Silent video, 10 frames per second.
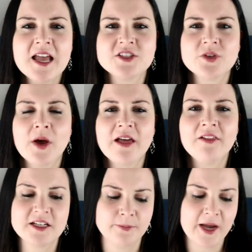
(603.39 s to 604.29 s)
And so I
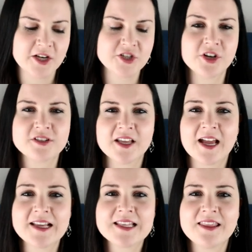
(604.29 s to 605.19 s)
like to buy shirts, like
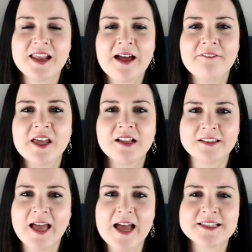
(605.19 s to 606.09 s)
I said, that have that
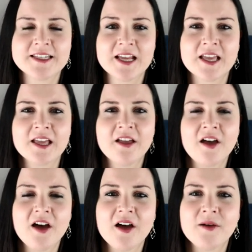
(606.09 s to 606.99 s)
elastic
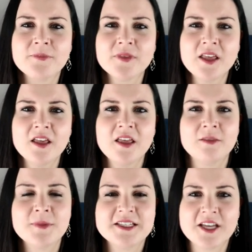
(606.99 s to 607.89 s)

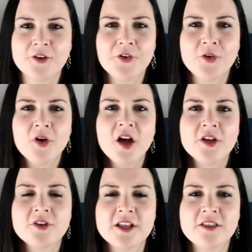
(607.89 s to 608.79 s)
material
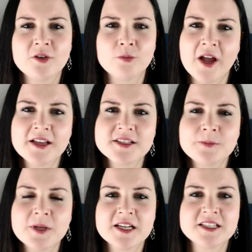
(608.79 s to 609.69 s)
underneath your breasts,
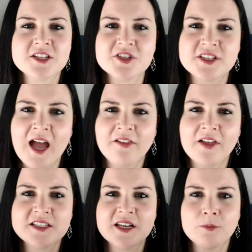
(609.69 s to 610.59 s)
because it just
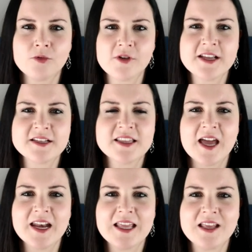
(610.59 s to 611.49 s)
highlights and it brings
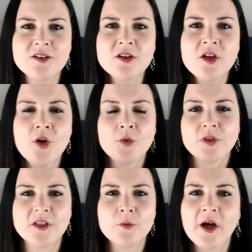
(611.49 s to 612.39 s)
that in
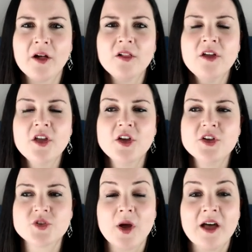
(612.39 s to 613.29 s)
really well.
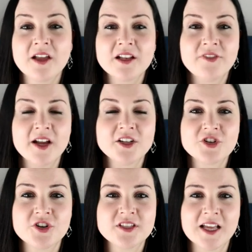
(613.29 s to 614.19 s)
So I like to find
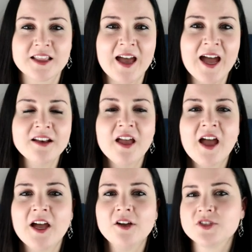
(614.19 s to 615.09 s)
shirts like that.
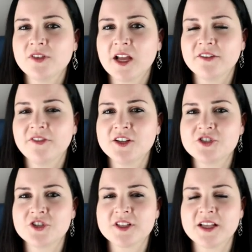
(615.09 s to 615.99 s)
I also like to find
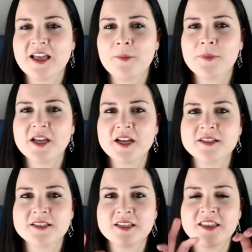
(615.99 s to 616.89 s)
shirts like that
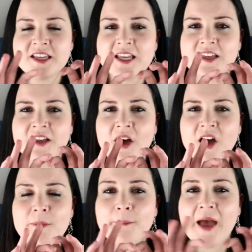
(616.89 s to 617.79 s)
because the
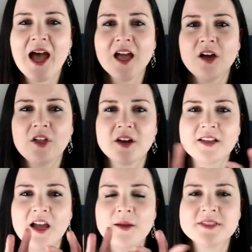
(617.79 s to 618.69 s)
back a lot of
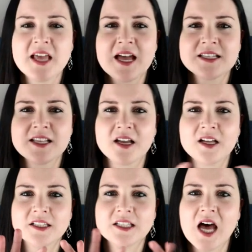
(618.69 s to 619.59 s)
times has like
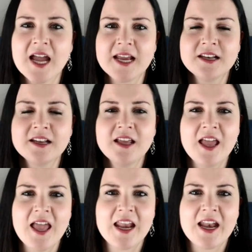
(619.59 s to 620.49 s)
a line,
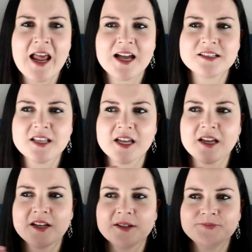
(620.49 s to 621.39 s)
and it has like
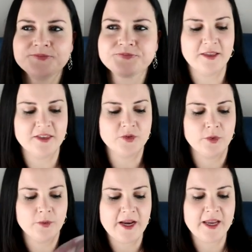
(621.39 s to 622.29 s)
this
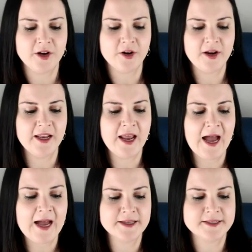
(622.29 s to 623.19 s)
one right here, it
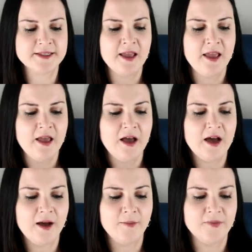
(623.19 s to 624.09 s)
has
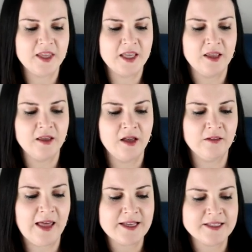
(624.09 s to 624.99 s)
the
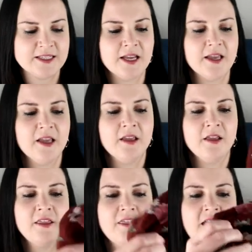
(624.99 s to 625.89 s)
elastic
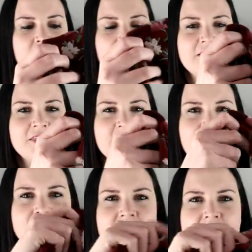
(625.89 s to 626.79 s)
thing right there
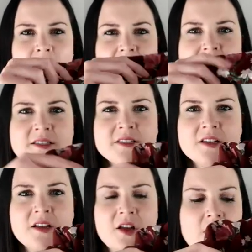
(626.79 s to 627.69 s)
under the bust
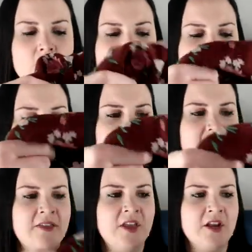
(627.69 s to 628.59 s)
right here,
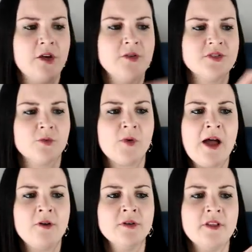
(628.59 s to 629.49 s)
and then it goes
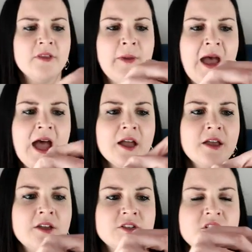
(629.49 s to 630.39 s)
around the back,
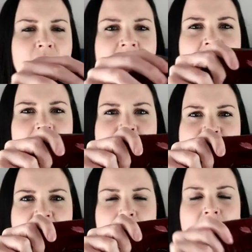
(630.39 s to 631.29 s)
so it covers
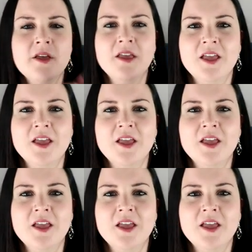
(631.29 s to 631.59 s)
up,